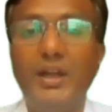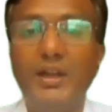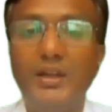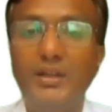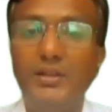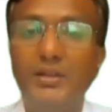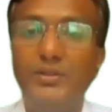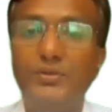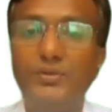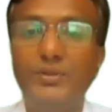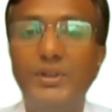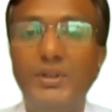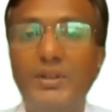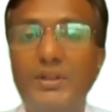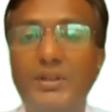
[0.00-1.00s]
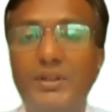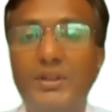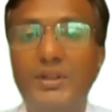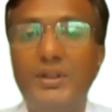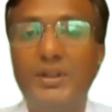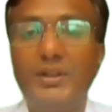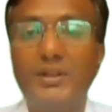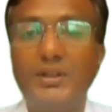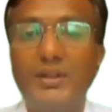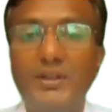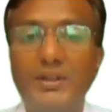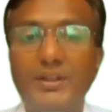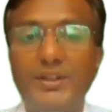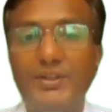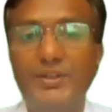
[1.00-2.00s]
to the
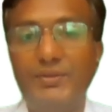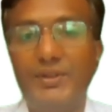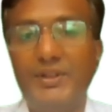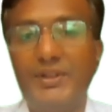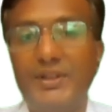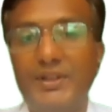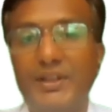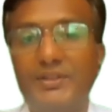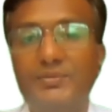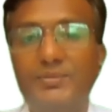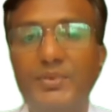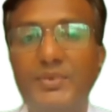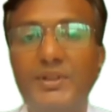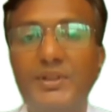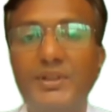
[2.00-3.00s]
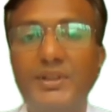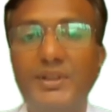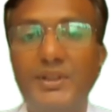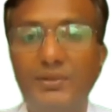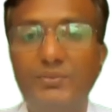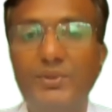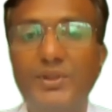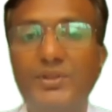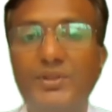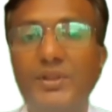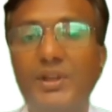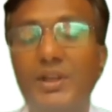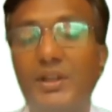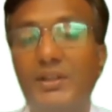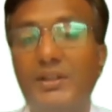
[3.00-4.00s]
conductive heat transfer, in which
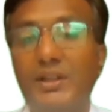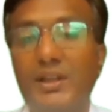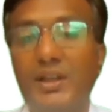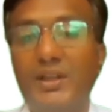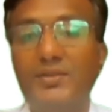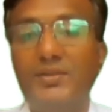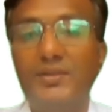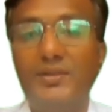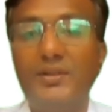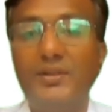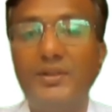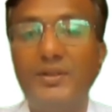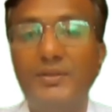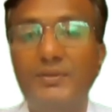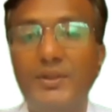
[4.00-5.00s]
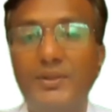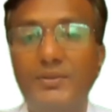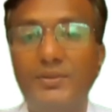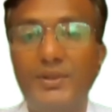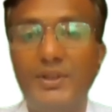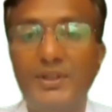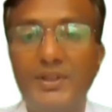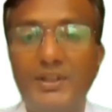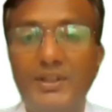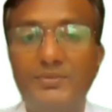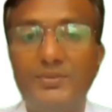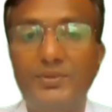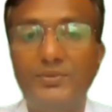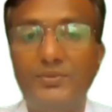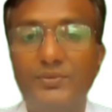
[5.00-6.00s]
H is the convective heat
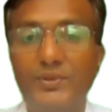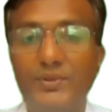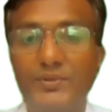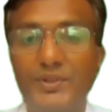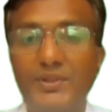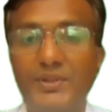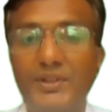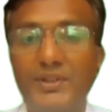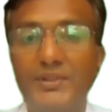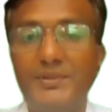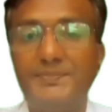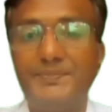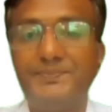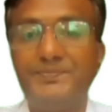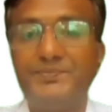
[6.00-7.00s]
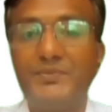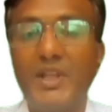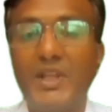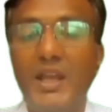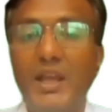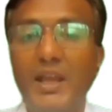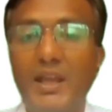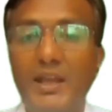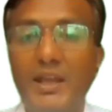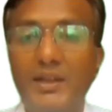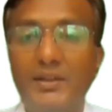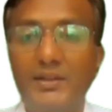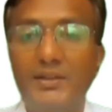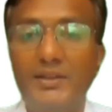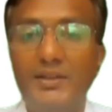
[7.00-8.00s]
transfer coefficient,
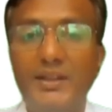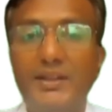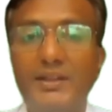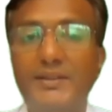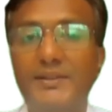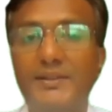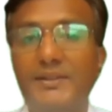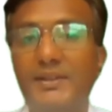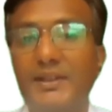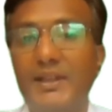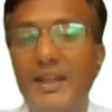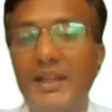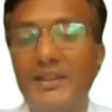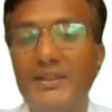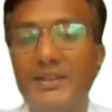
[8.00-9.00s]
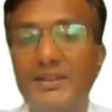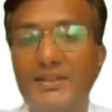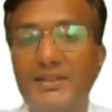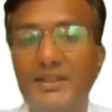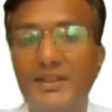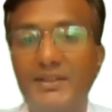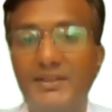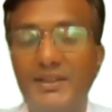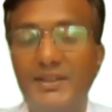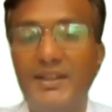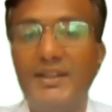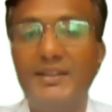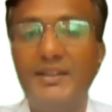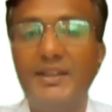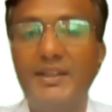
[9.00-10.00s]
and L is the characteristics
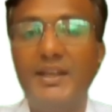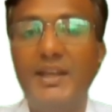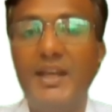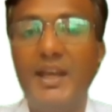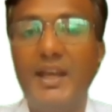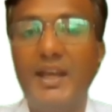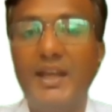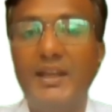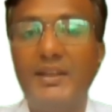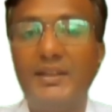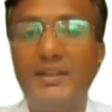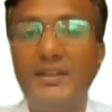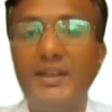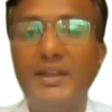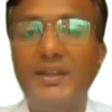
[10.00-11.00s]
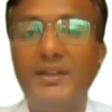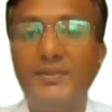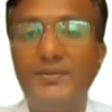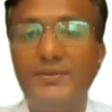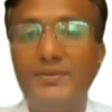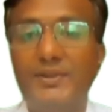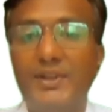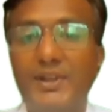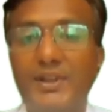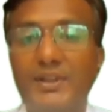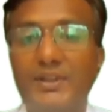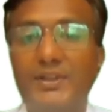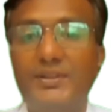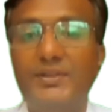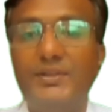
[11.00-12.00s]
length, and Kf
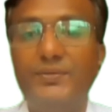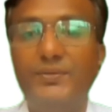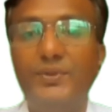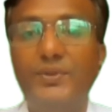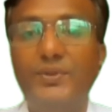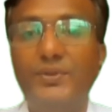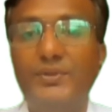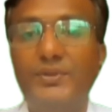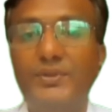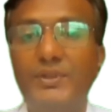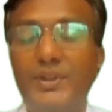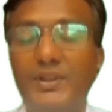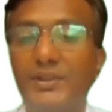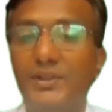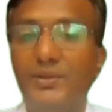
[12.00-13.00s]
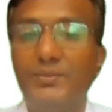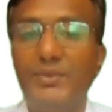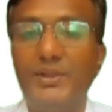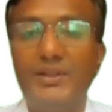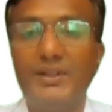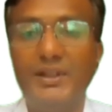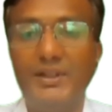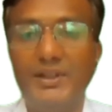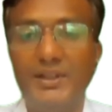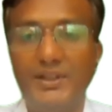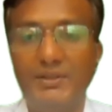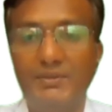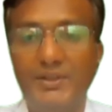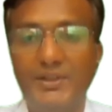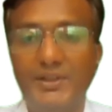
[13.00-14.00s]
is the fluid's thermal
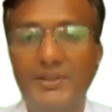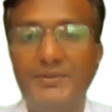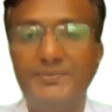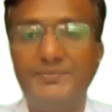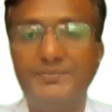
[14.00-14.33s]
conductivity.